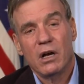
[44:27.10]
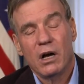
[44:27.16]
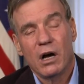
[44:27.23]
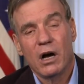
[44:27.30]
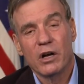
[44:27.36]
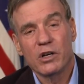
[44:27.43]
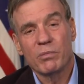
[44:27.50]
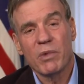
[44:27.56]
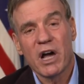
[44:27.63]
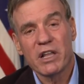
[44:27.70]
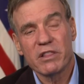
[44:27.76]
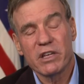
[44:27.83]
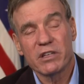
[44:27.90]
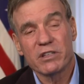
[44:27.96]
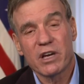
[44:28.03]
undermine
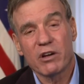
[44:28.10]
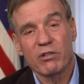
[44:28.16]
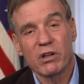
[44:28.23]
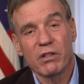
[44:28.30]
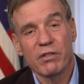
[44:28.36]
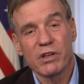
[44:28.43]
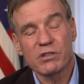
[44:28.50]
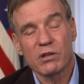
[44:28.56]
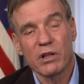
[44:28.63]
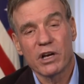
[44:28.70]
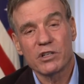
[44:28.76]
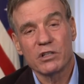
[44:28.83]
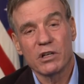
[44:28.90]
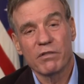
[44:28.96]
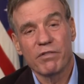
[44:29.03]
the integrity of this
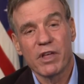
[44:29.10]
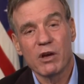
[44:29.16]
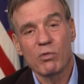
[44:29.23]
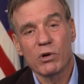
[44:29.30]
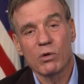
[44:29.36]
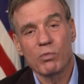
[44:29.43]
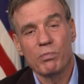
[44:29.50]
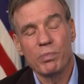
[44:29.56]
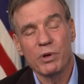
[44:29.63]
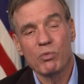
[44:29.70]
election, if they were to be